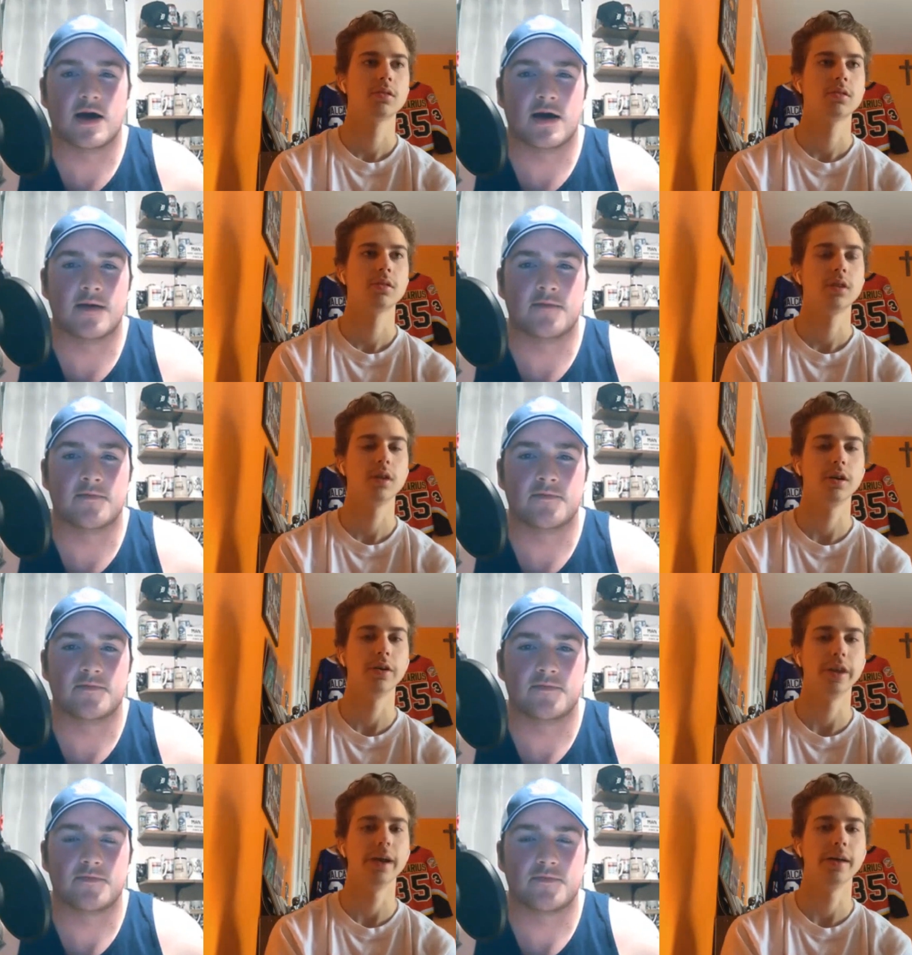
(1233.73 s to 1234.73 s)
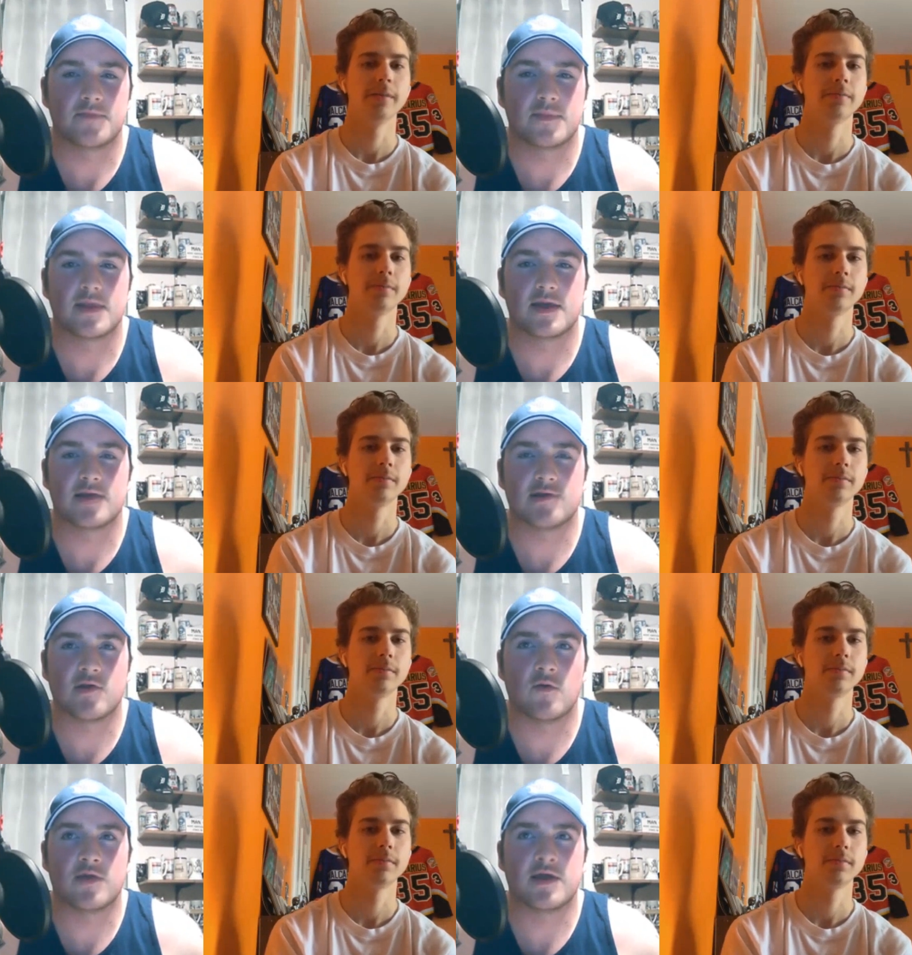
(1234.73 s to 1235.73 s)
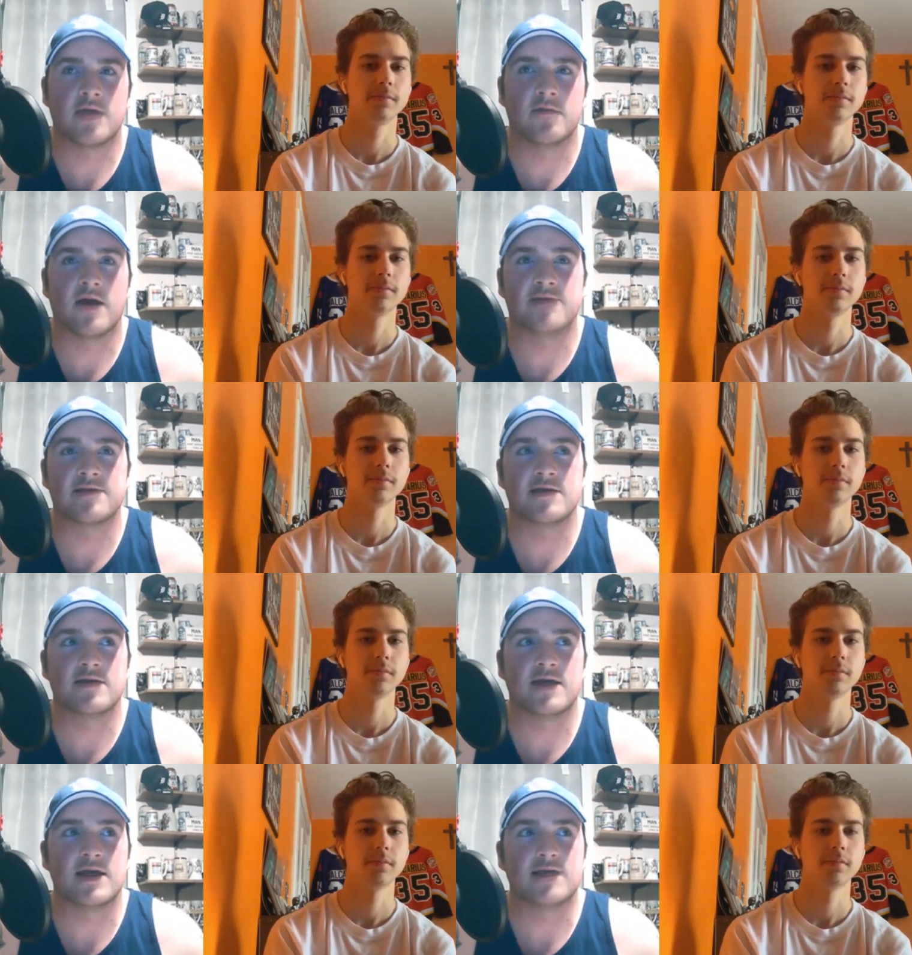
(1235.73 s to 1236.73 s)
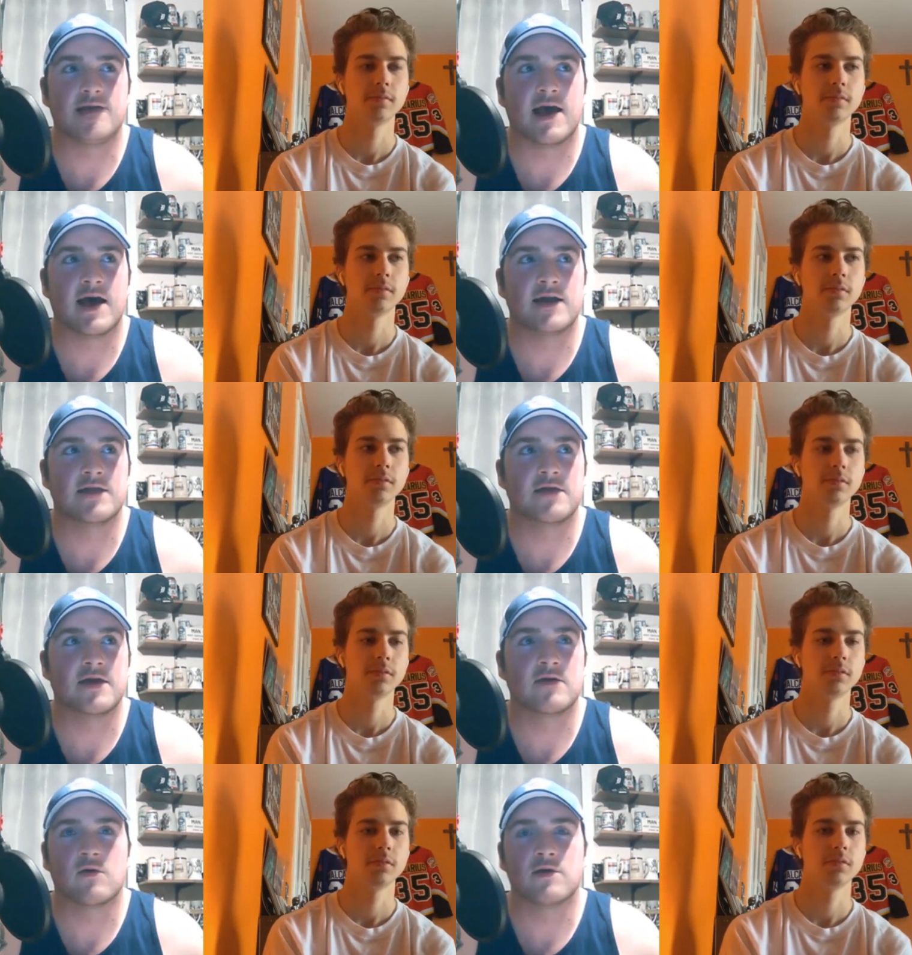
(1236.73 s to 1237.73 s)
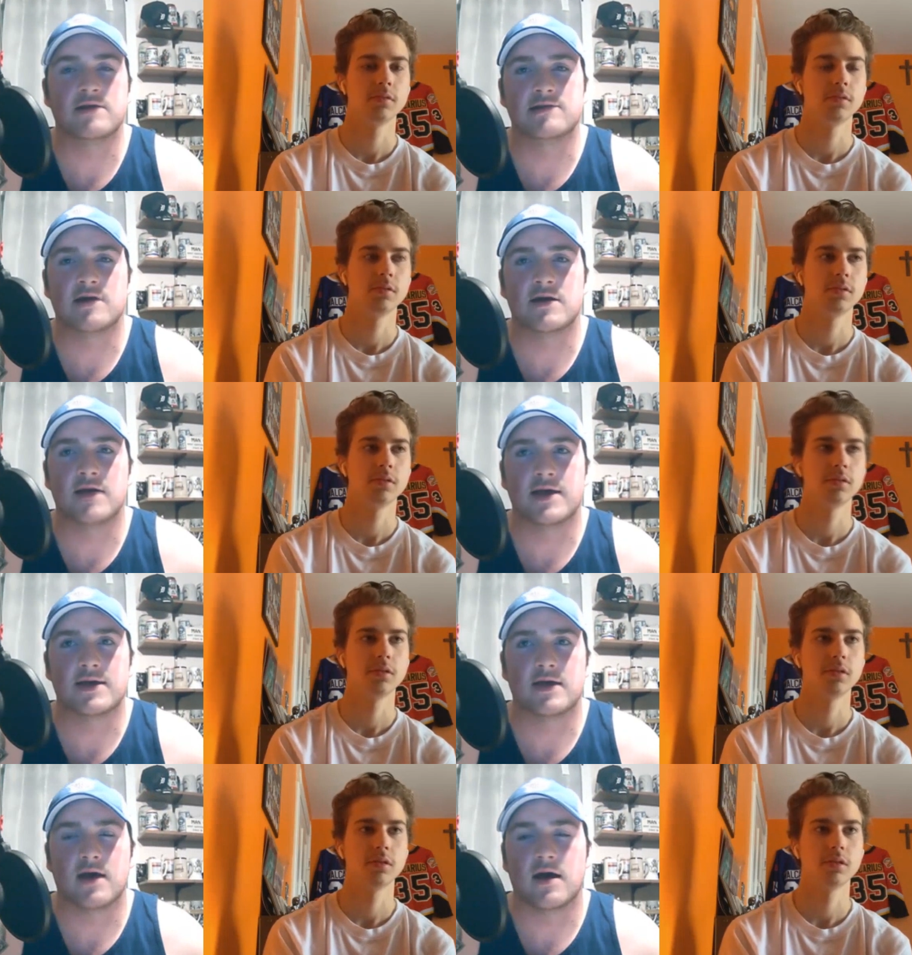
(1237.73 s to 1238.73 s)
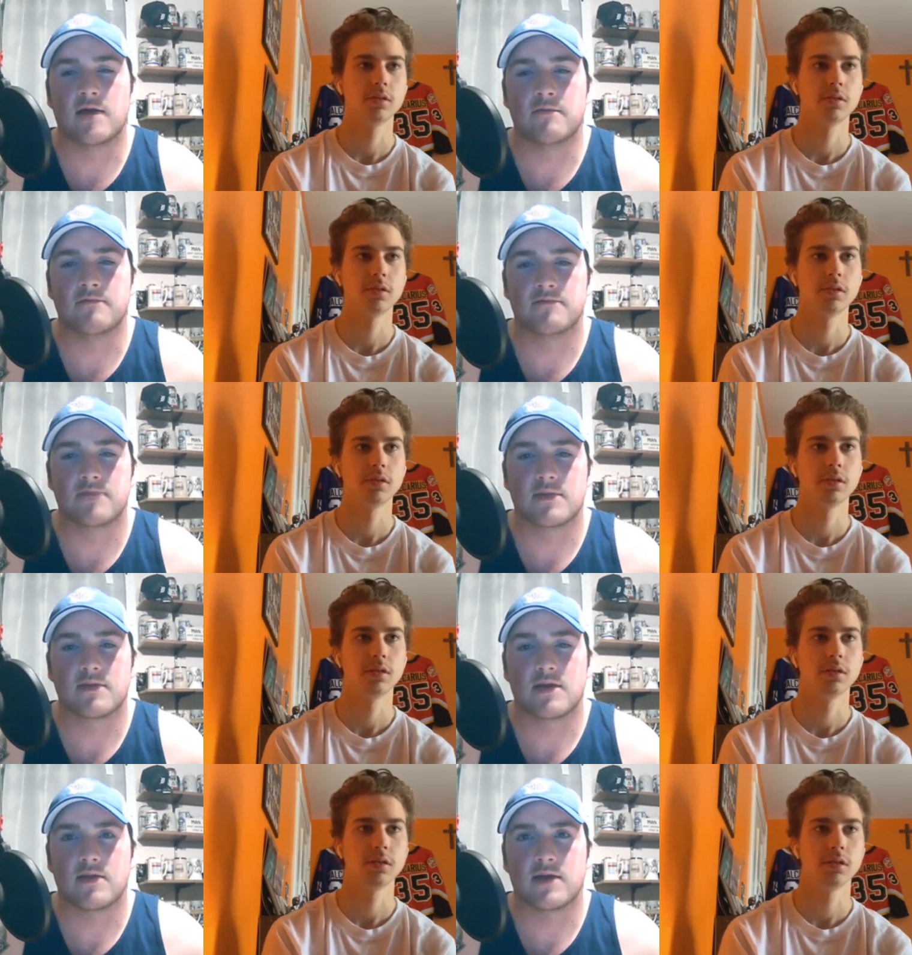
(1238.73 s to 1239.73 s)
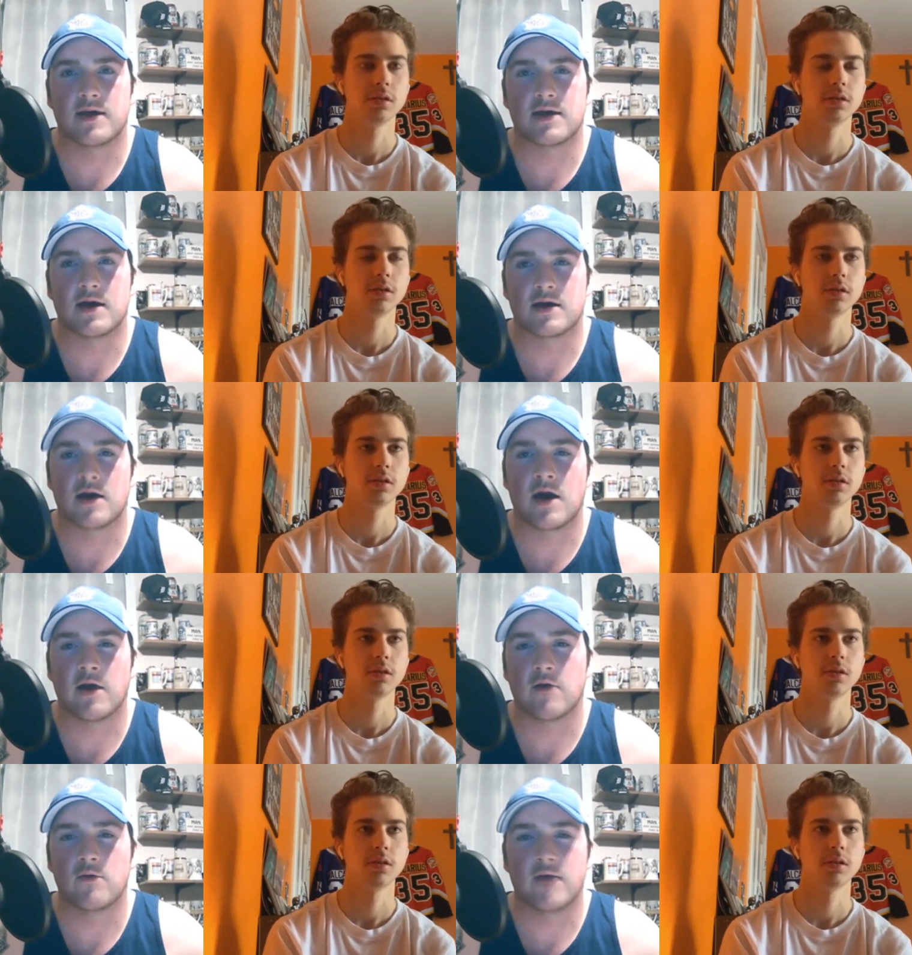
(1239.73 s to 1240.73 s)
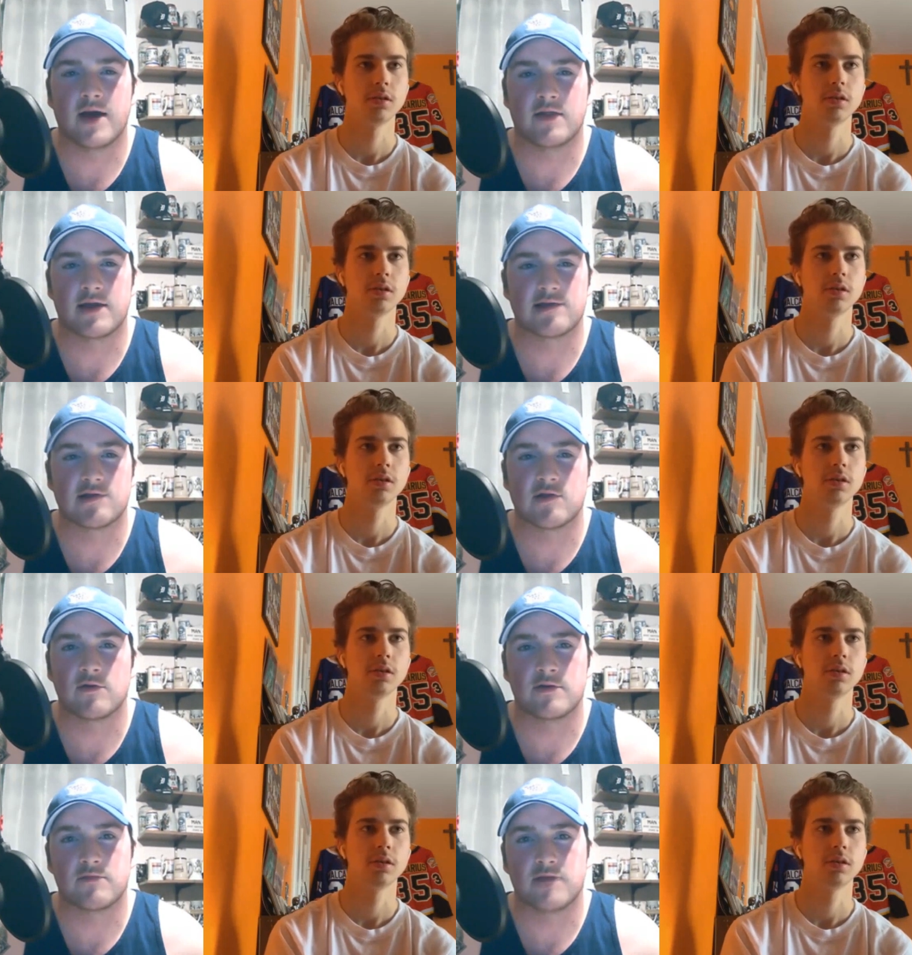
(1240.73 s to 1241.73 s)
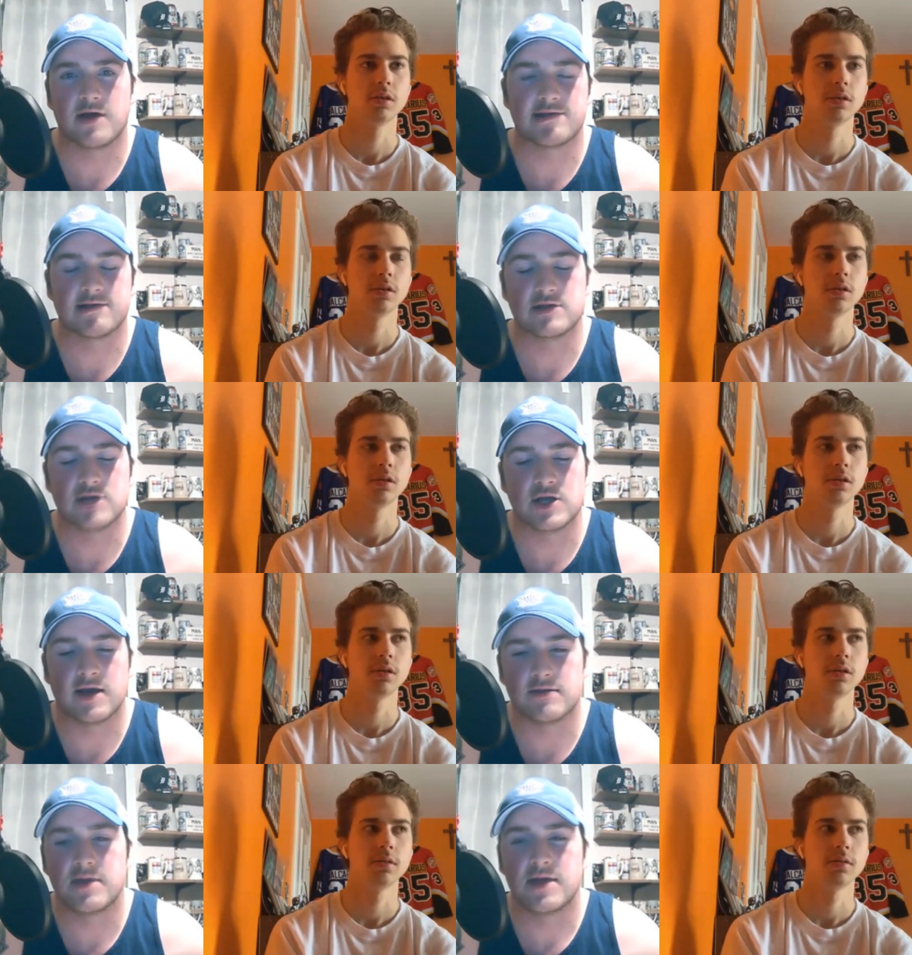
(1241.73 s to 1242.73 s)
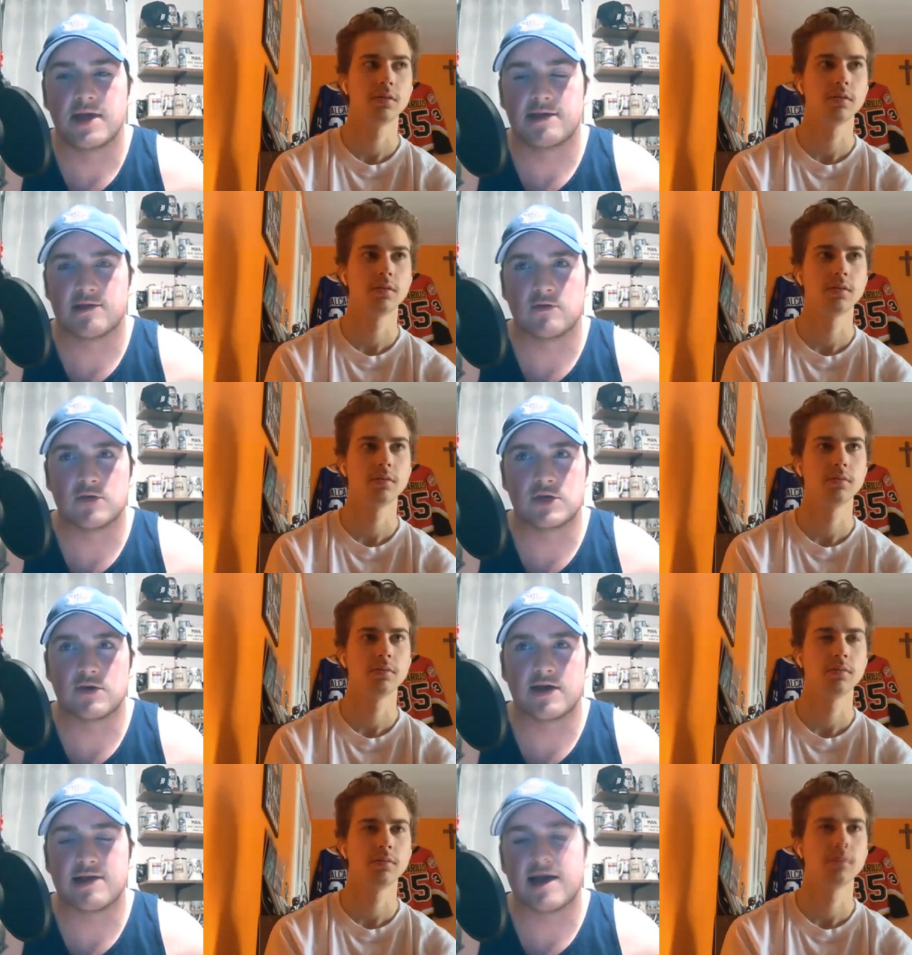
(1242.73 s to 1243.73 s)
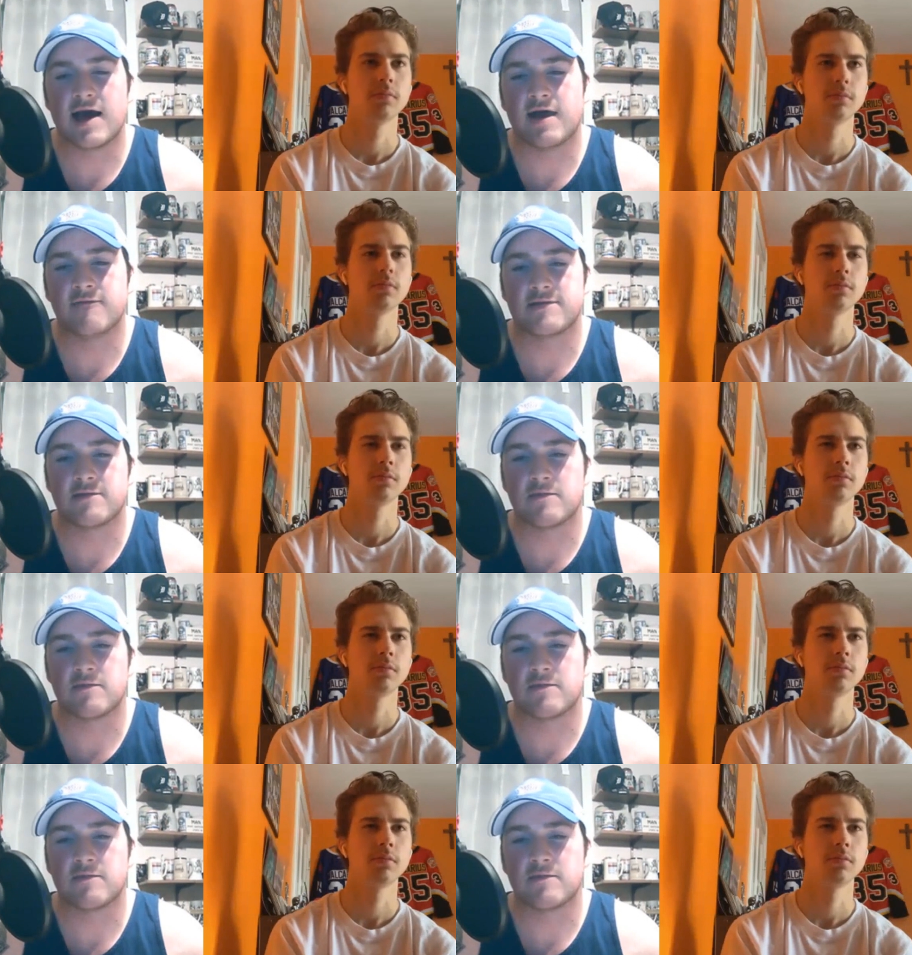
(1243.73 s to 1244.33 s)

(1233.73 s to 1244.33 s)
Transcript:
Speaker 1: Um, oh yeah so with him, I've seen that he's had a thing where he's done like um, like uh, cryo at like certain places in Chatham. So do you guys have